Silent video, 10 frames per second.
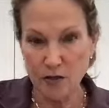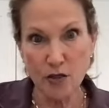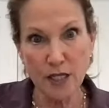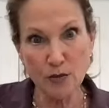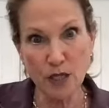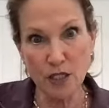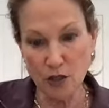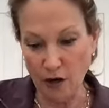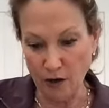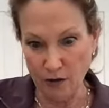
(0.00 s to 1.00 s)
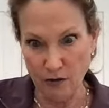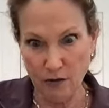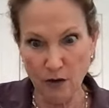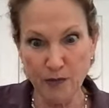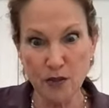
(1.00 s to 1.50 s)
So that's what these are.
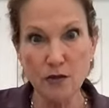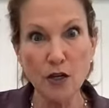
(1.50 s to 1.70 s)
Whoops.